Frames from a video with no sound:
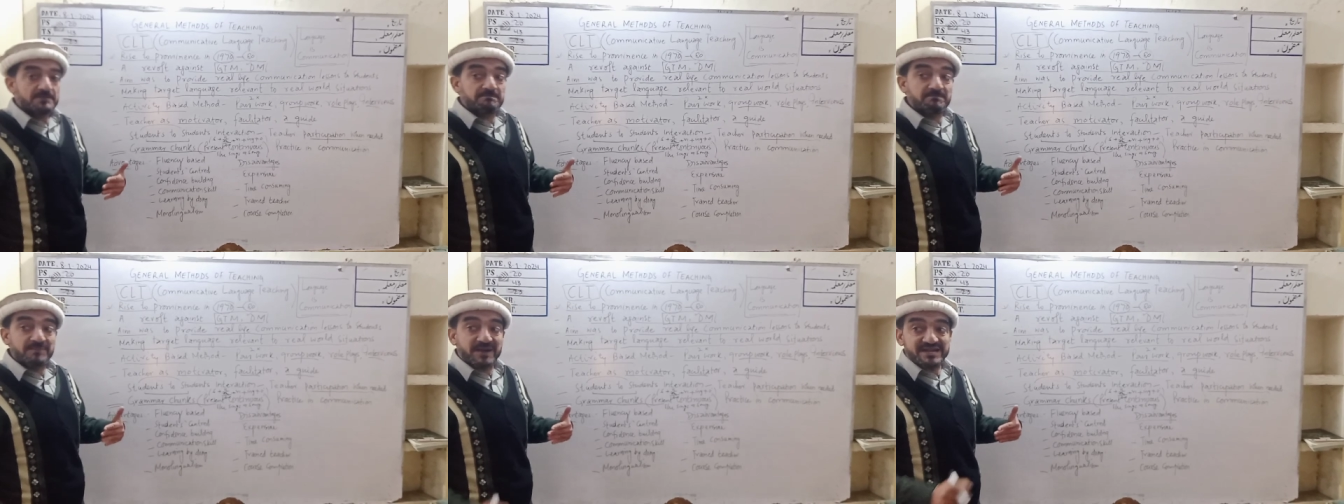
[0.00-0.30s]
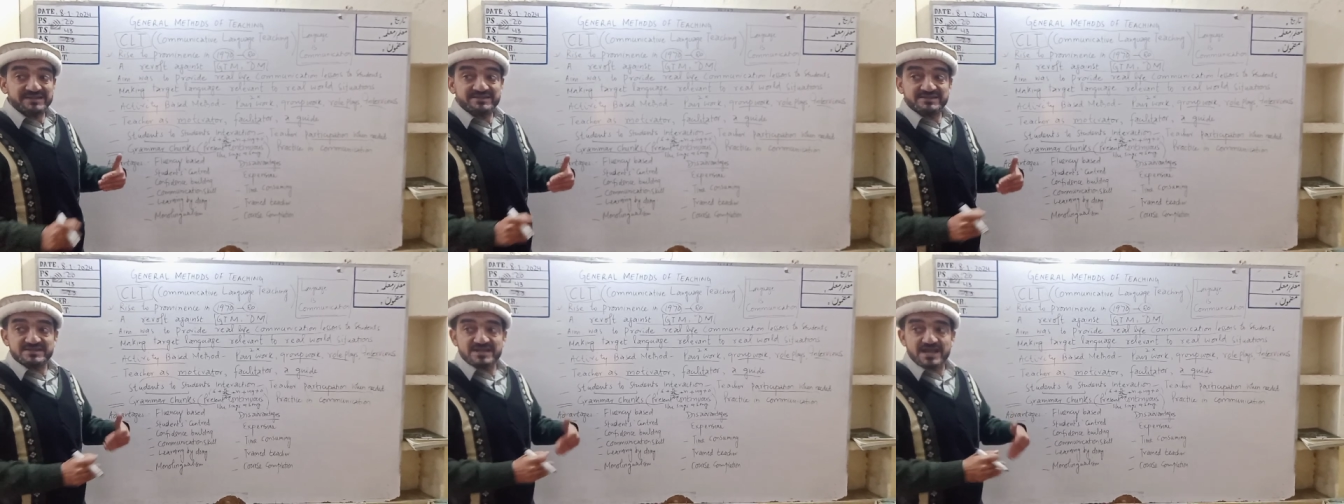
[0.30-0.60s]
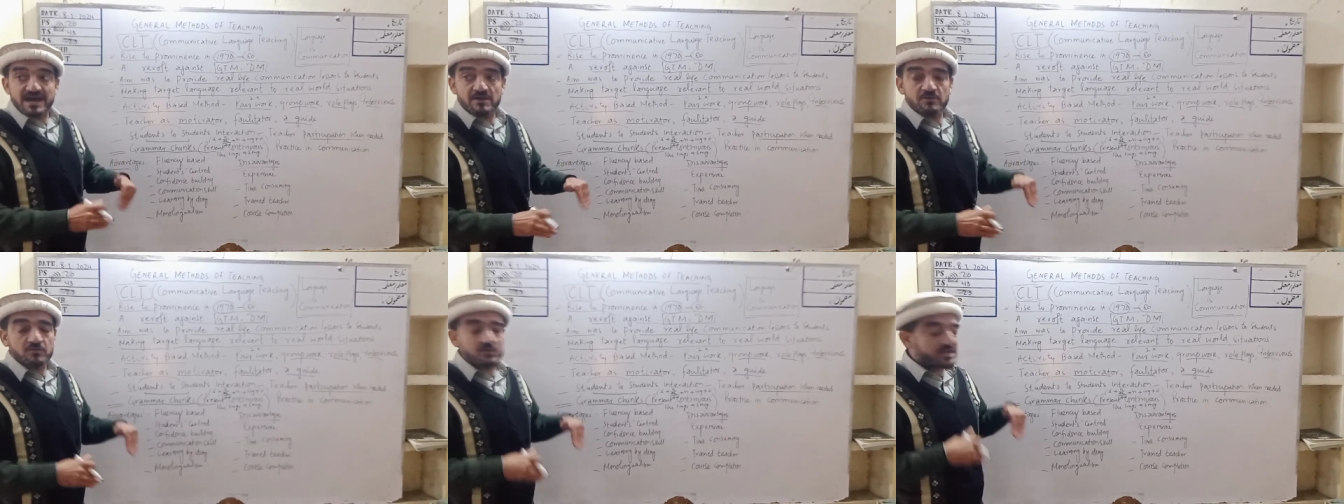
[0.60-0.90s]
but
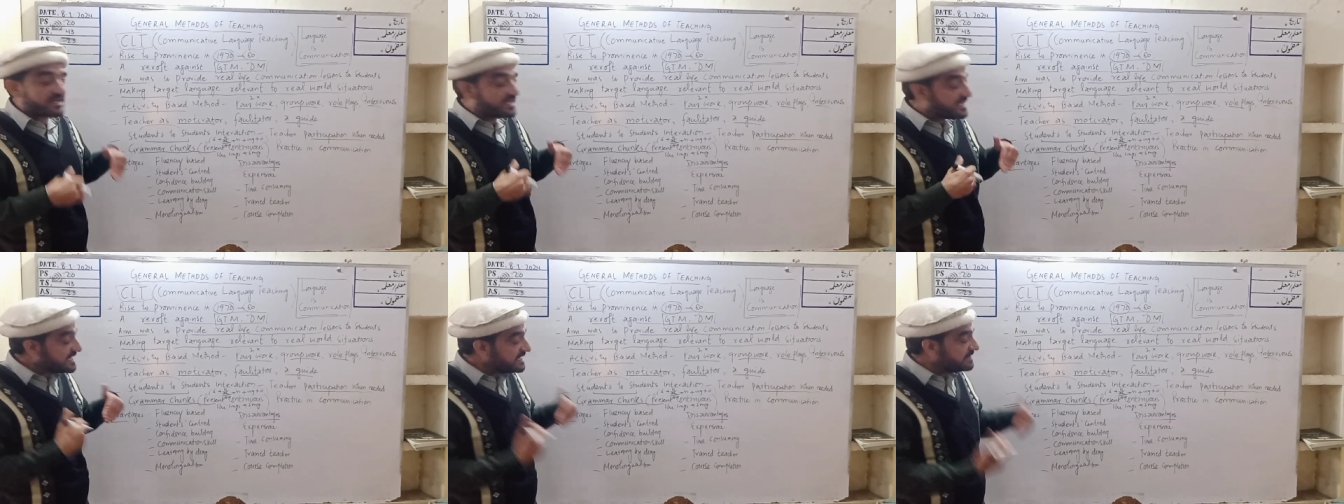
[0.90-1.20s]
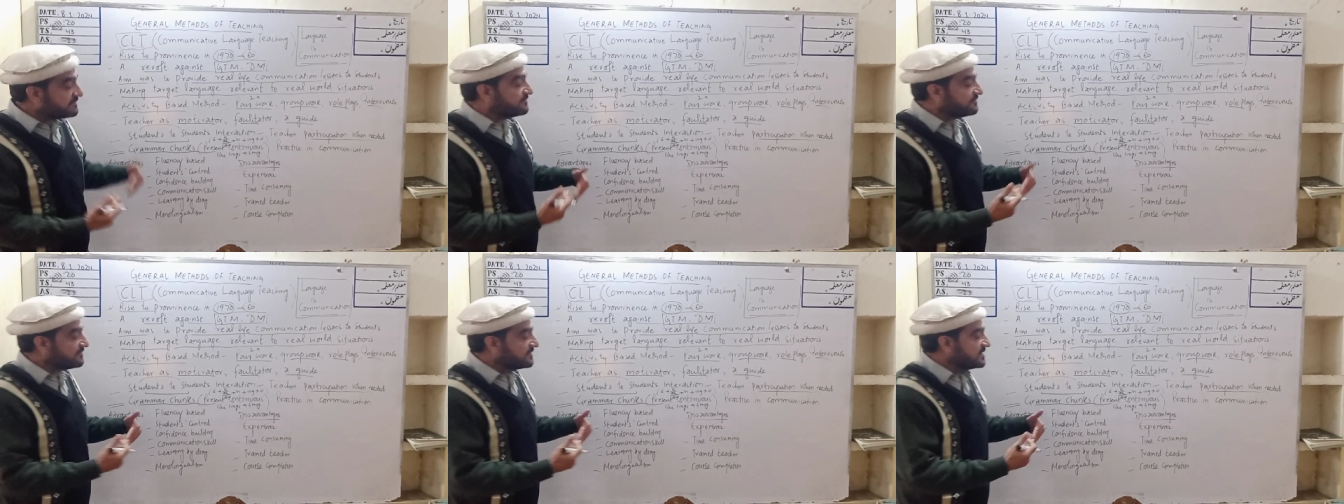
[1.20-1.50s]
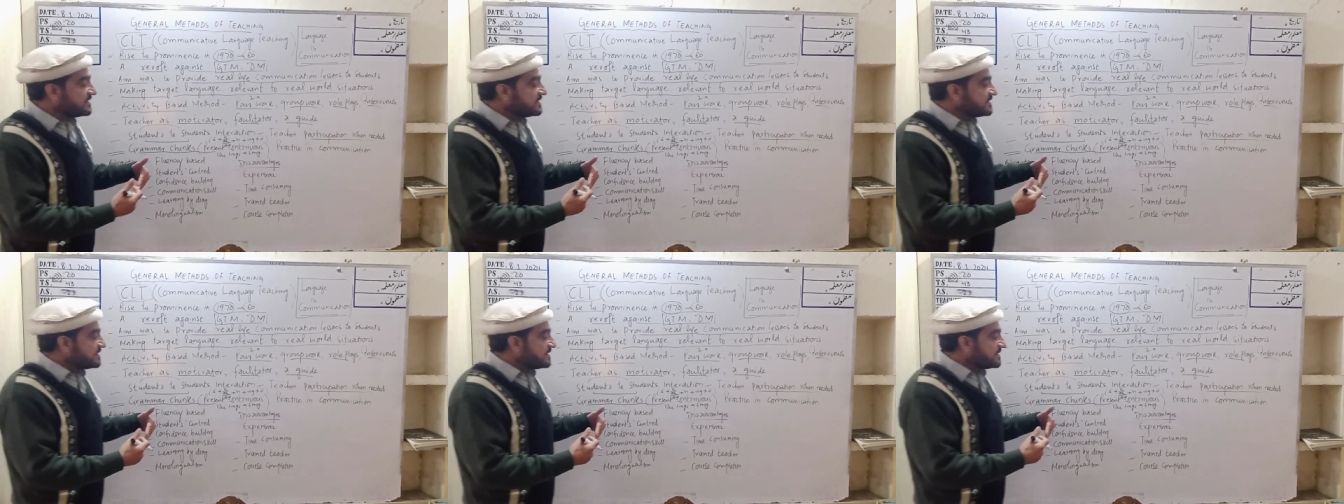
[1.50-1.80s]
now
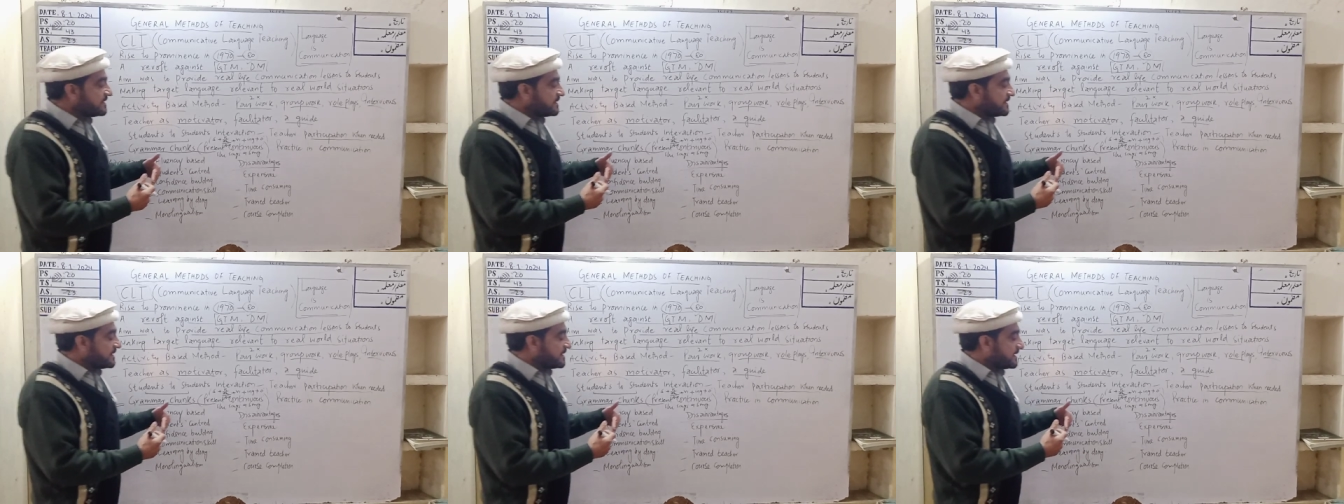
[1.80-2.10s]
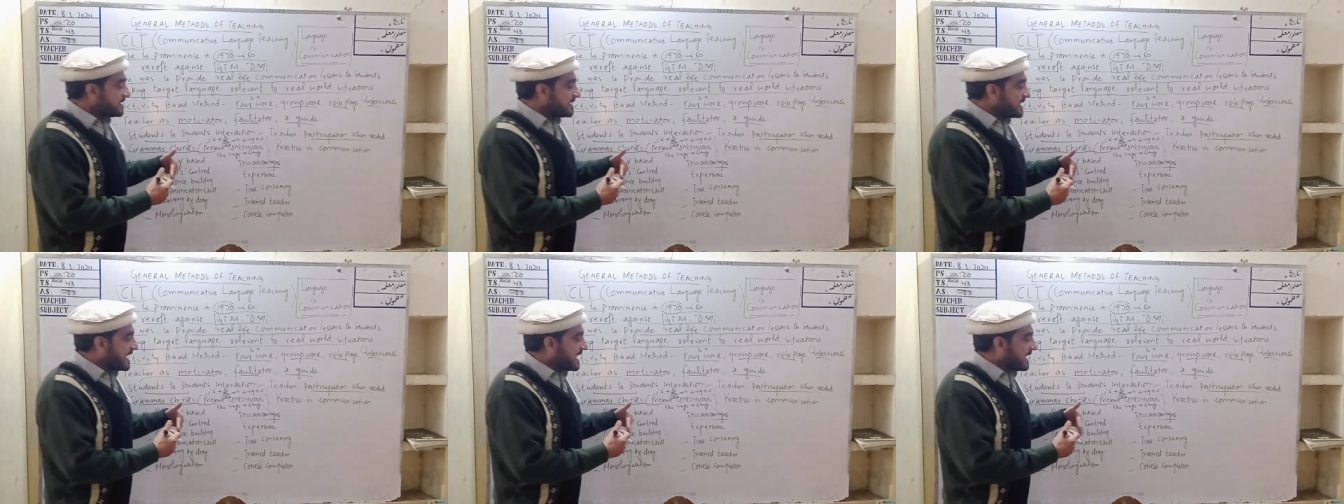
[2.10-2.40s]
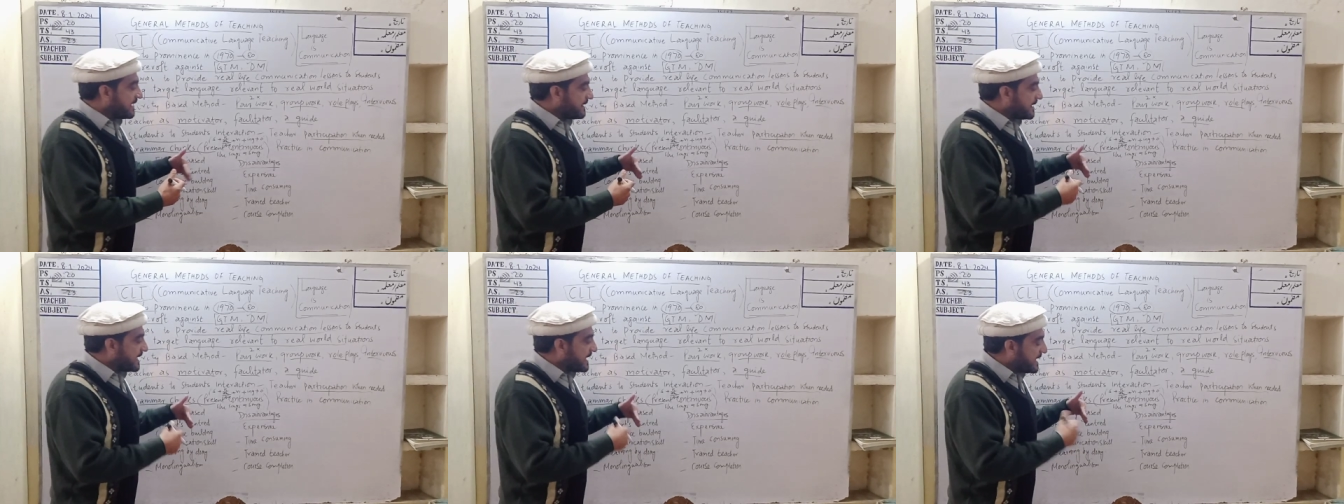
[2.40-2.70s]
give
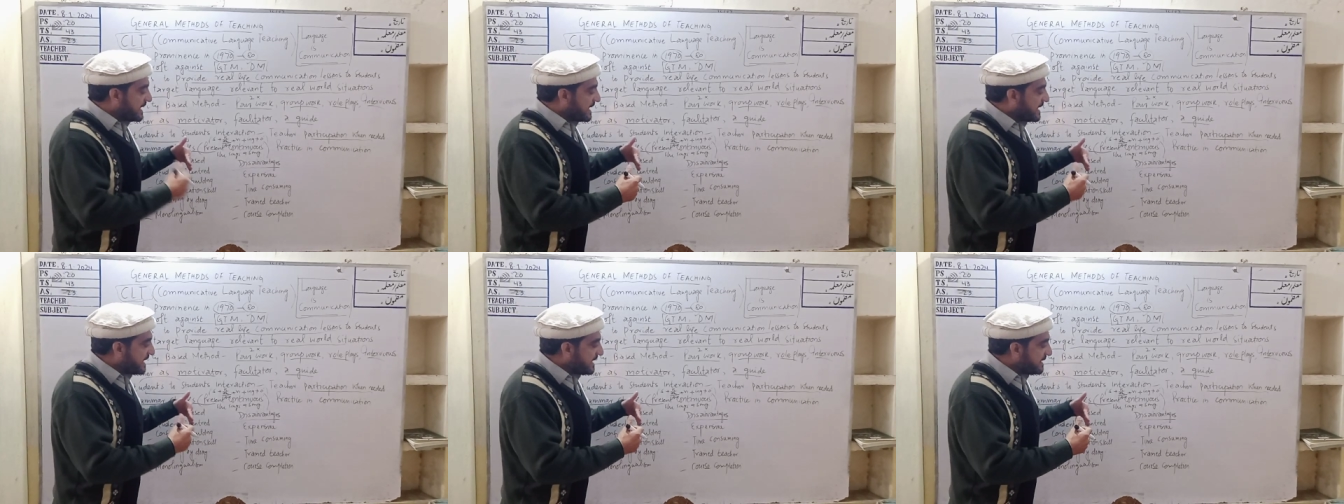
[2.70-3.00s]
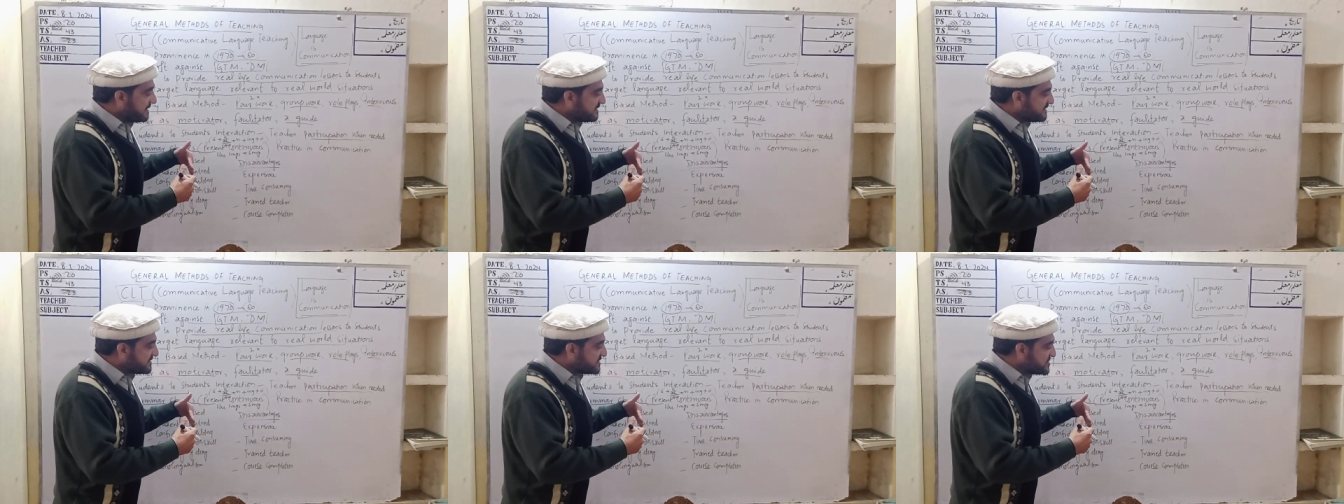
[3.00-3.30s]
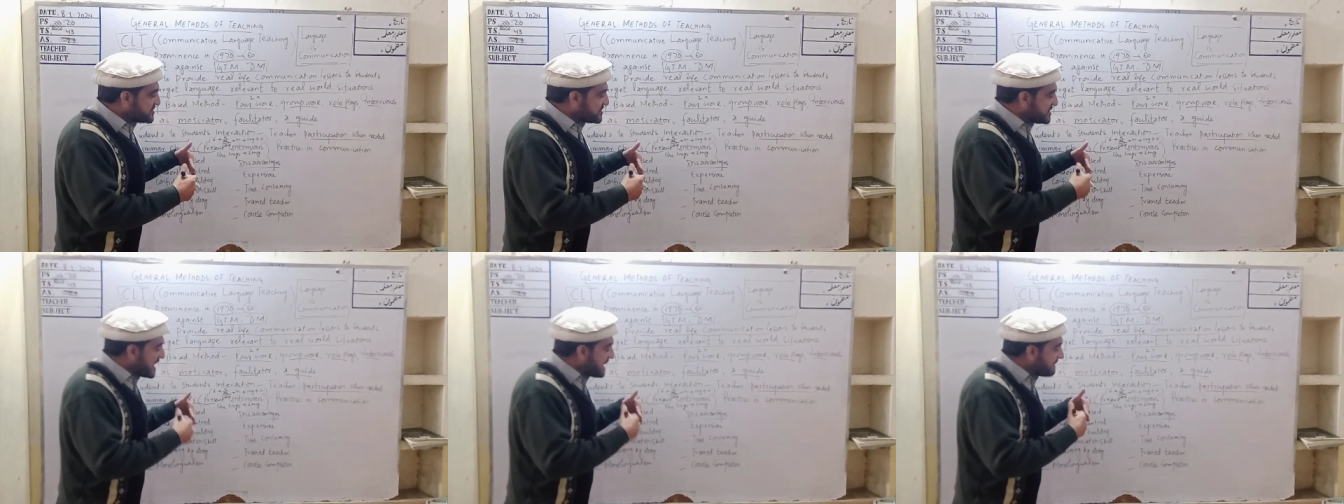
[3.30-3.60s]
a
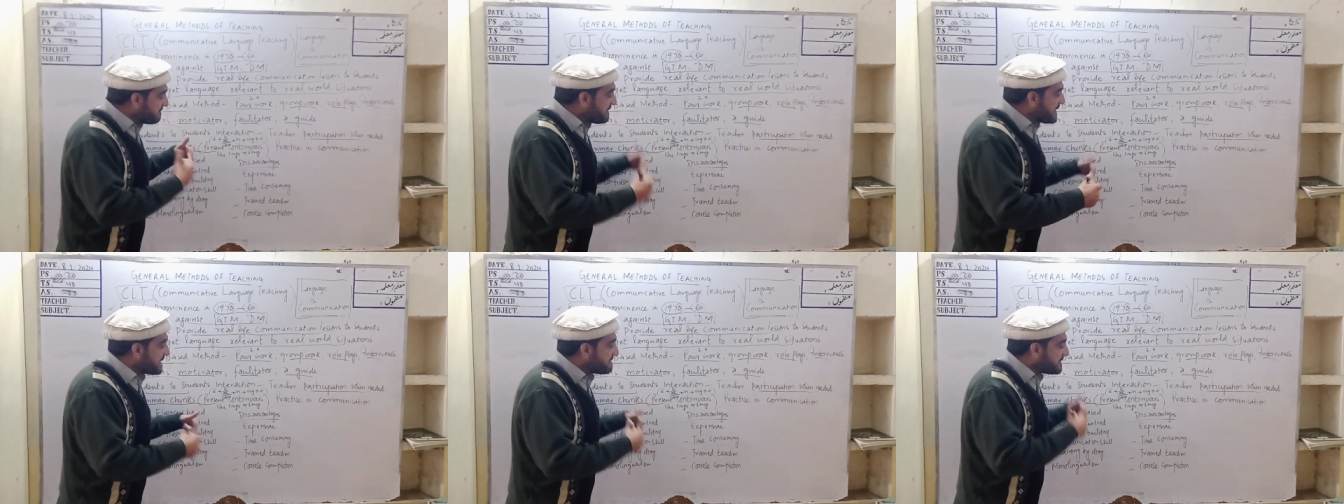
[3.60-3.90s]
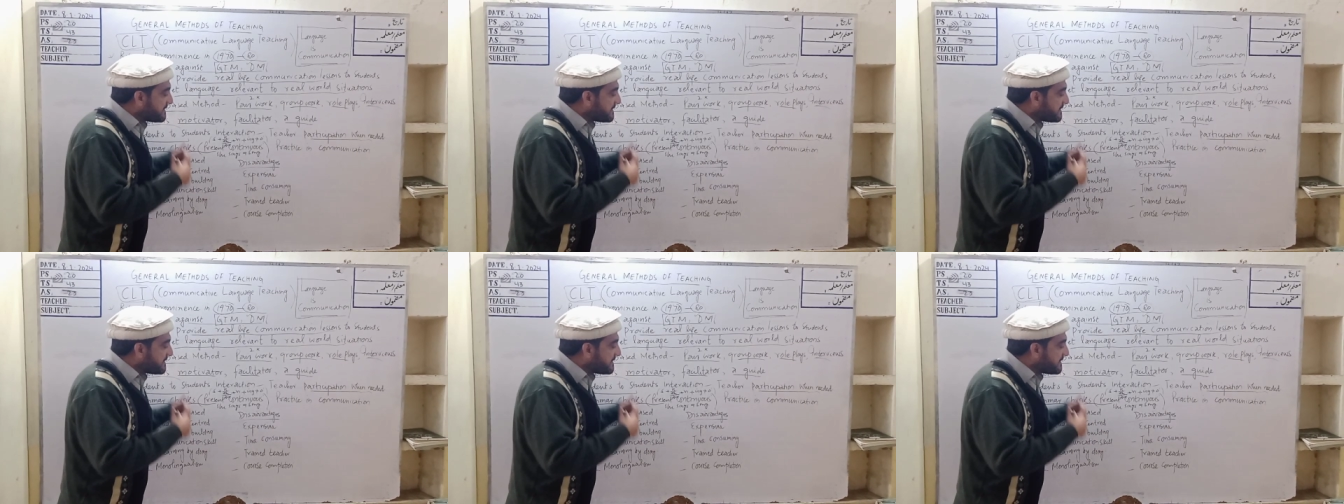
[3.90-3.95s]
shape of